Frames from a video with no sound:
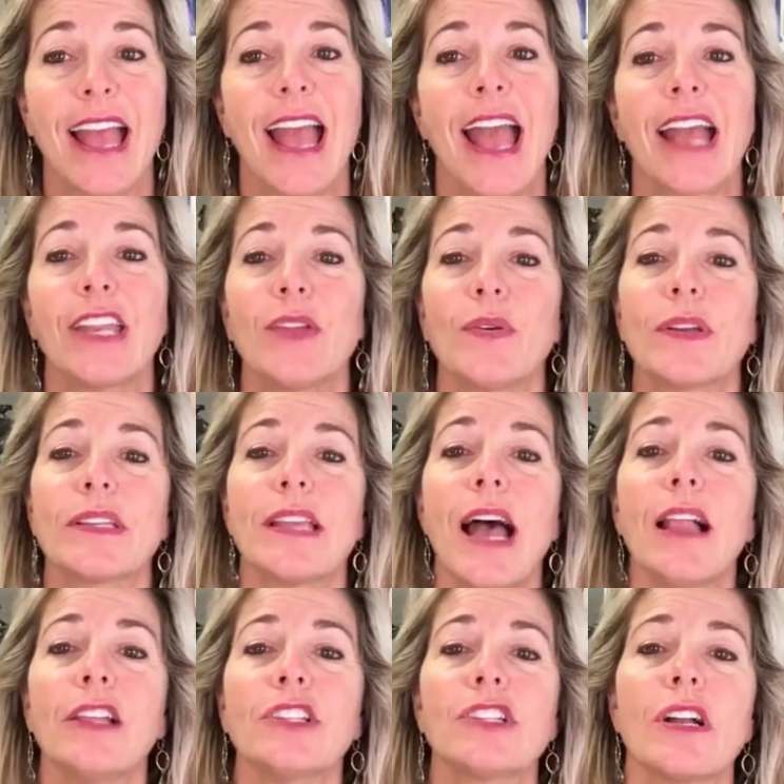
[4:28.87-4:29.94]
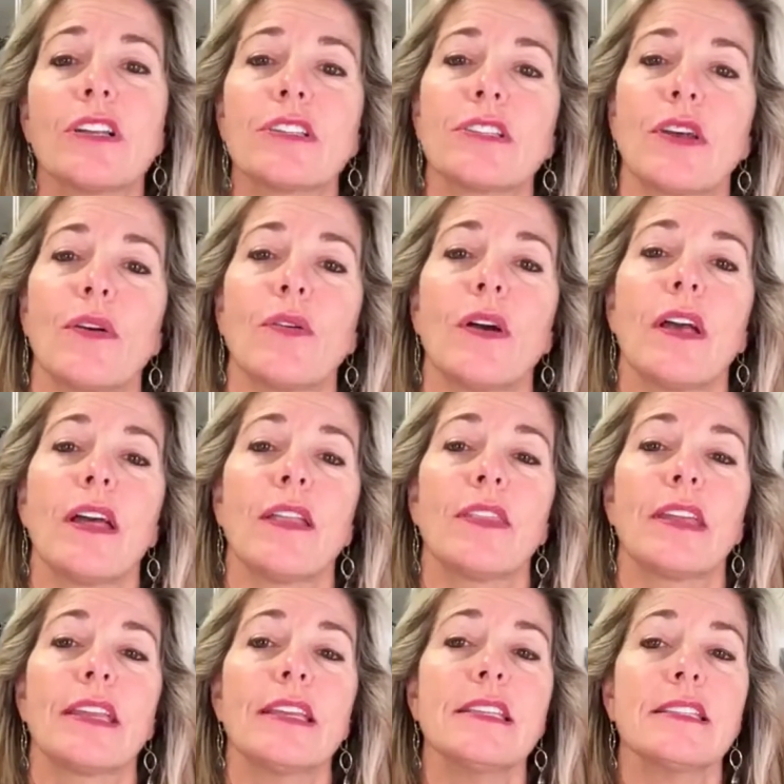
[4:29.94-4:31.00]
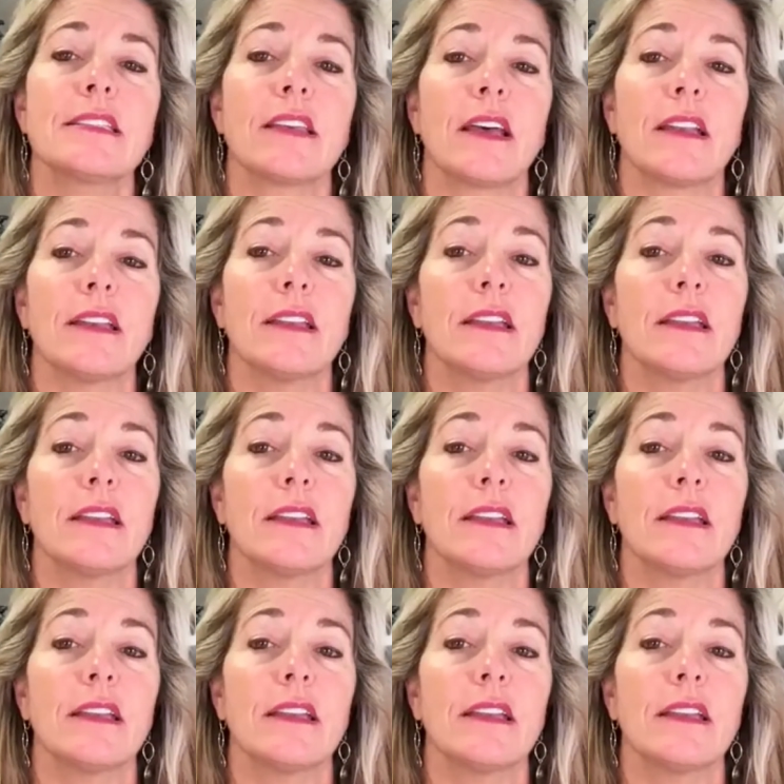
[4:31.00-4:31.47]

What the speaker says: And you acknowledge also that His Son